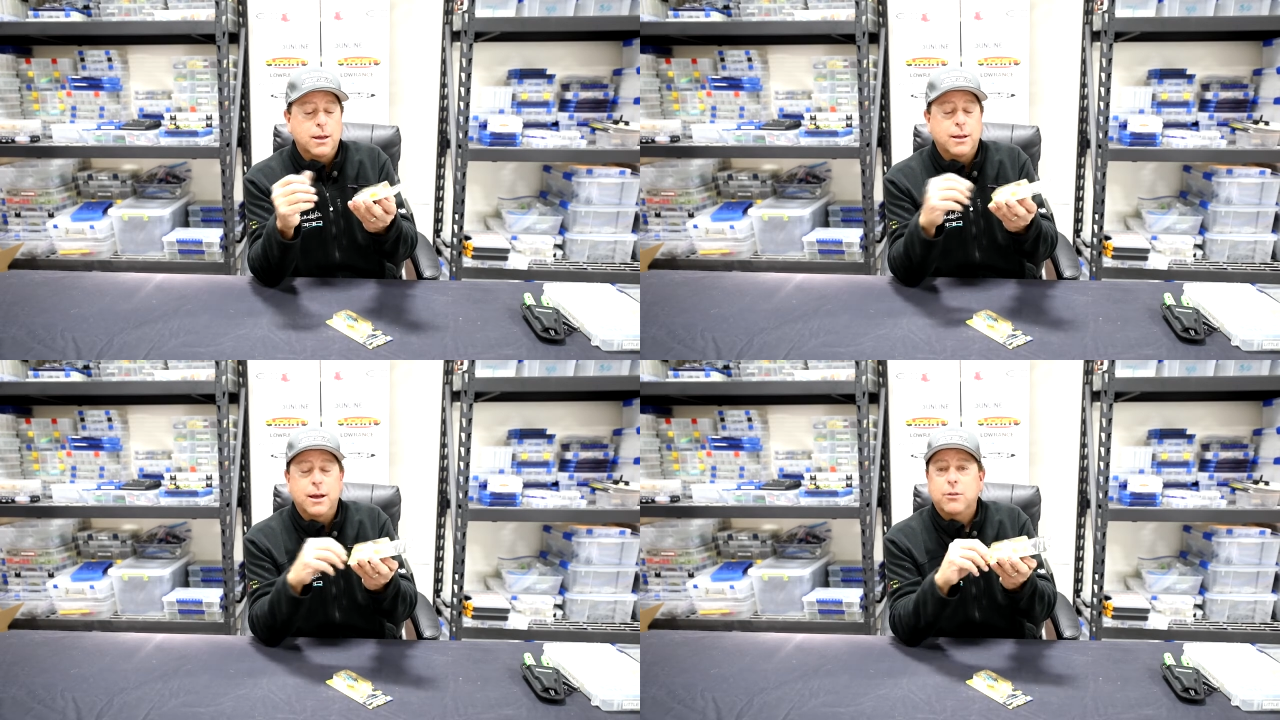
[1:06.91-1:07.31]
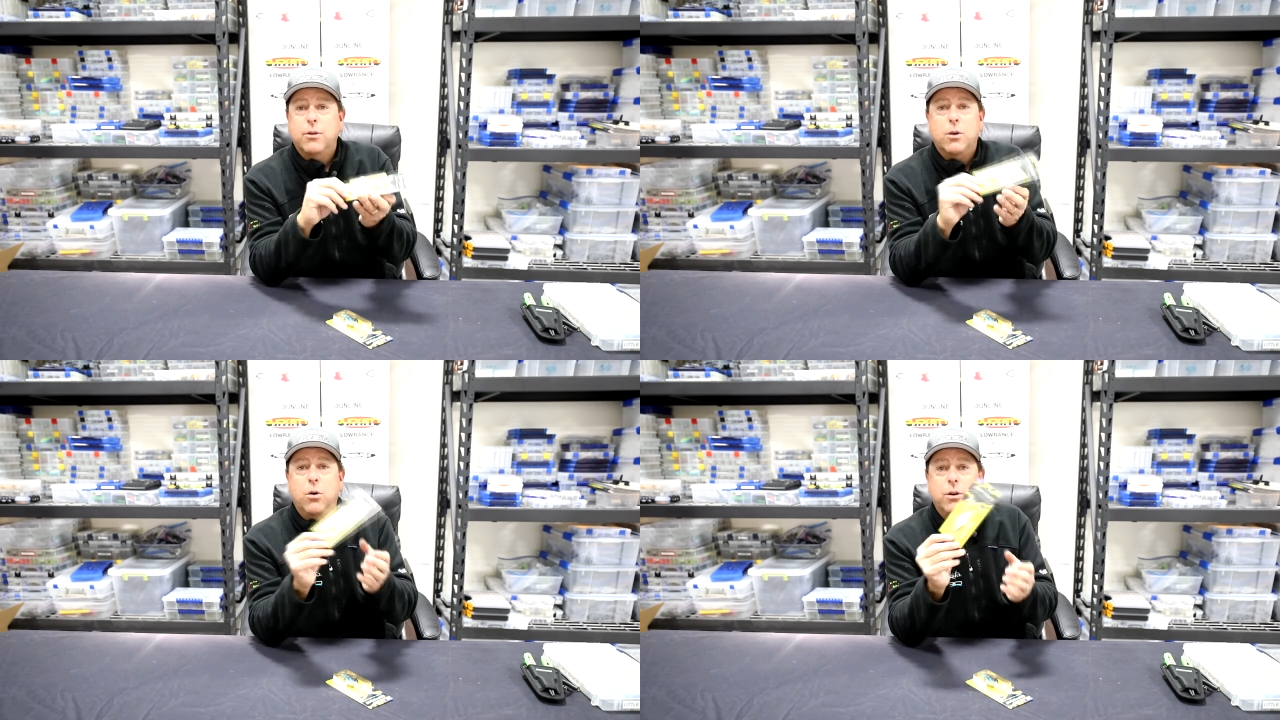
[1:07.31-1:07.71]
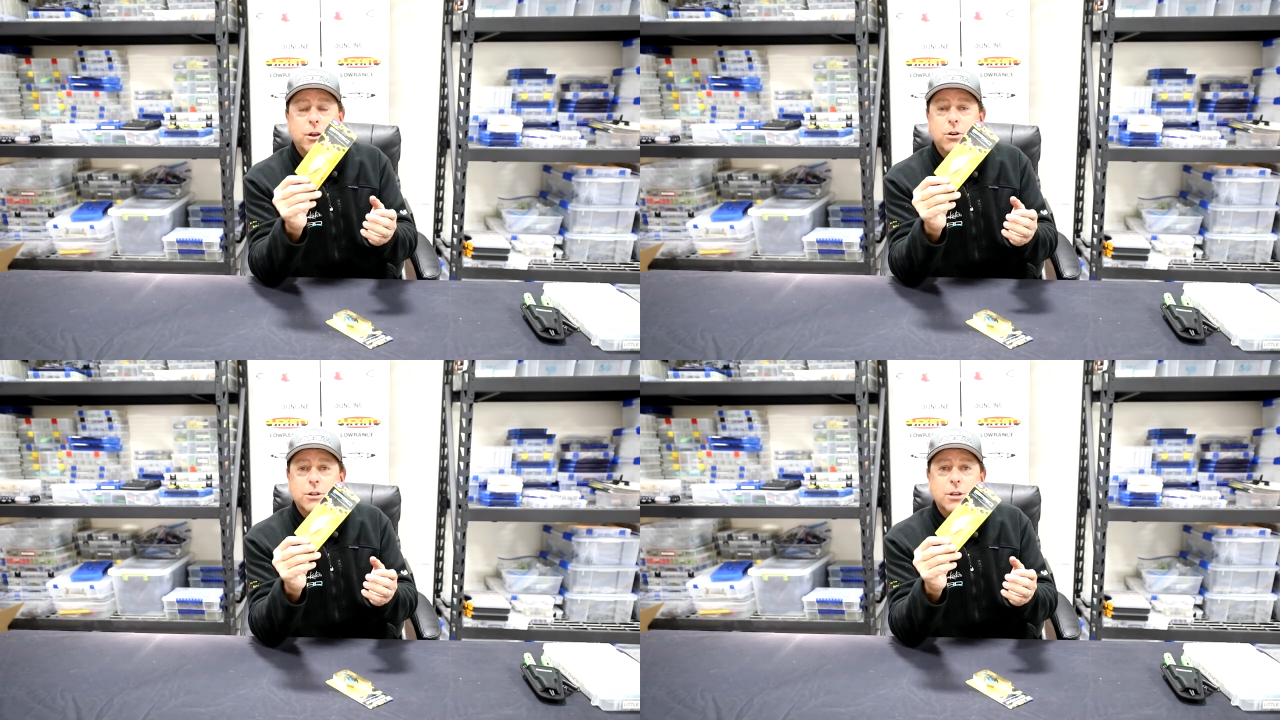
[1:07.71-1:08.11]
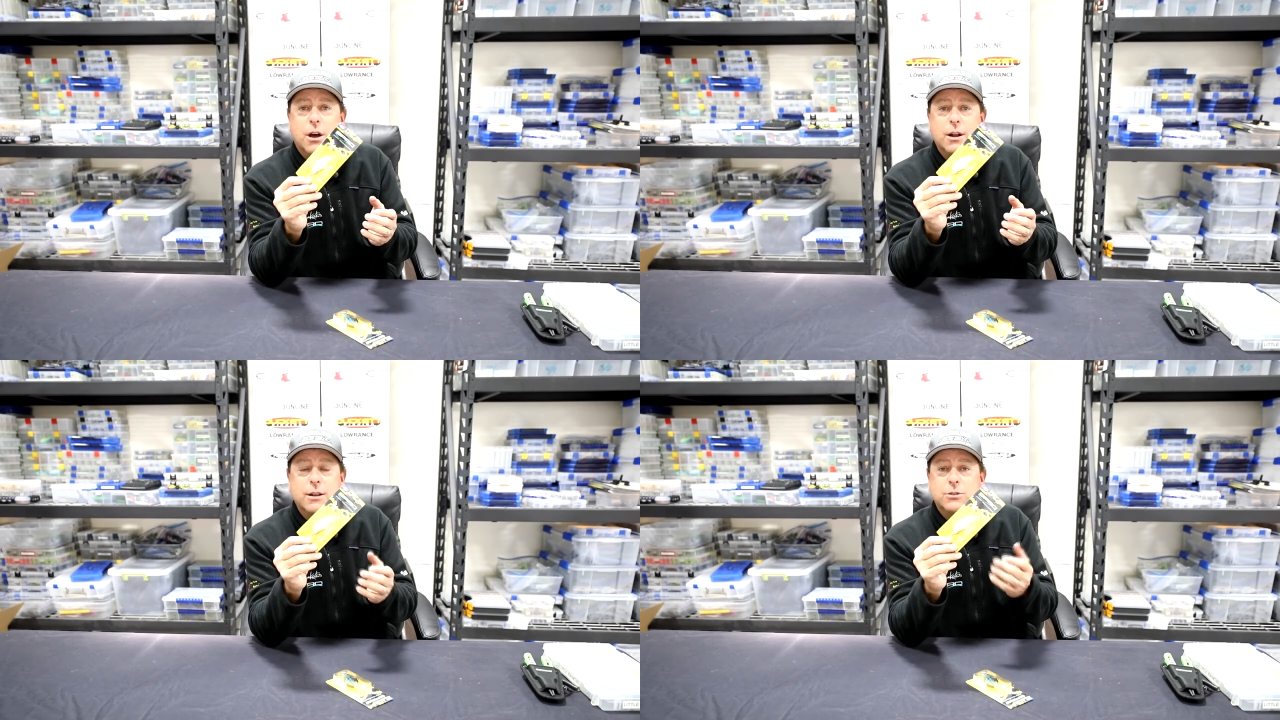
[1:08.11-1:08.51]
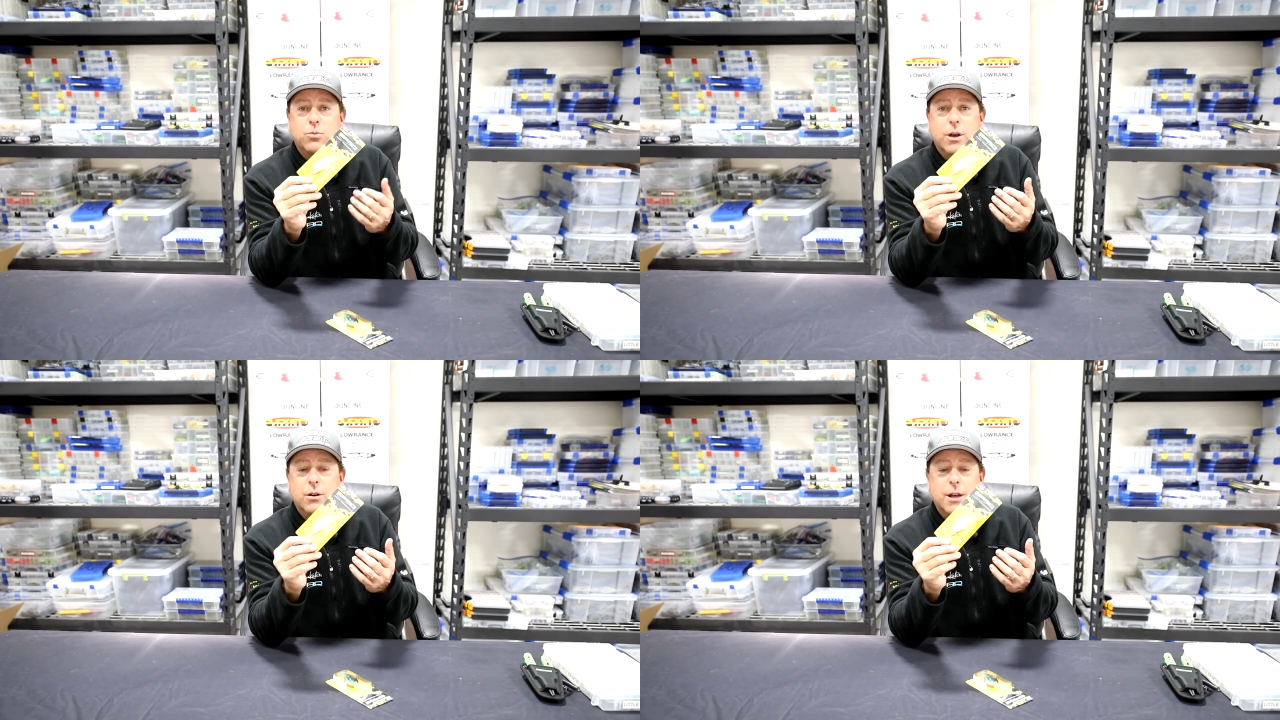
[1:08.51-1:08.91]
Got great quality hooks on it as
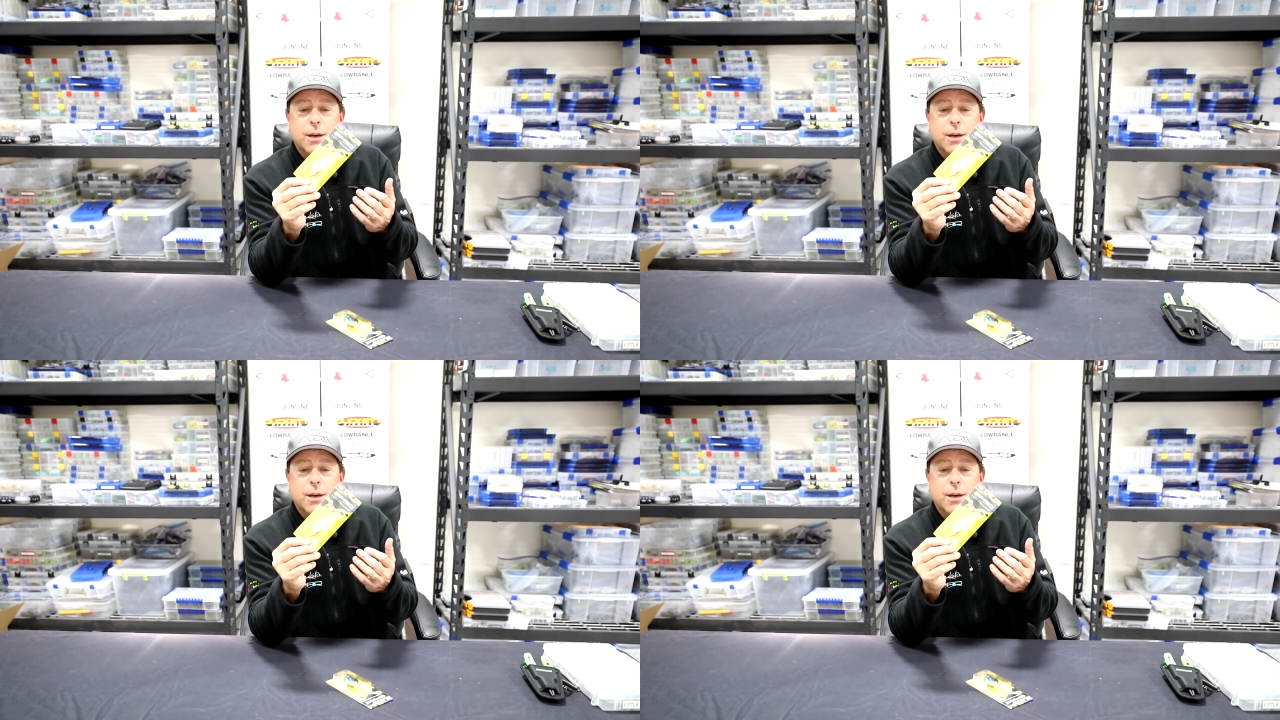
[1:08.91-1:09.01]
well.